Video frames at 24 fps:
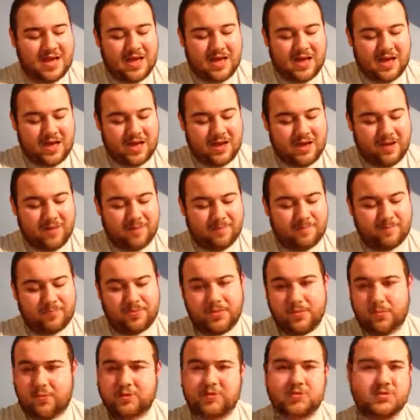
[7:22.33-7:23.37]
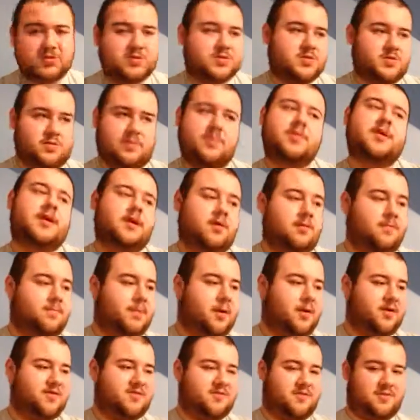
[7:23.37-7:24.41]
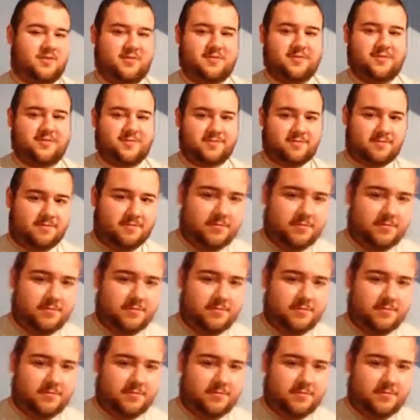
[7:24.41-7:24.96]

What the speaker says: which was the unboxing of,